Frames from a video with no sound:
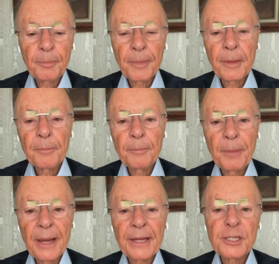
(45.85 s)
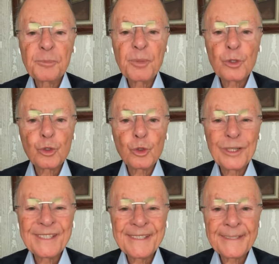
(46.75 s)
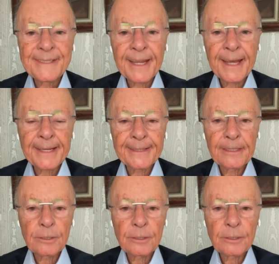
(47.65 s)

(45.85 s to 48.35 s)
to speak to the right people.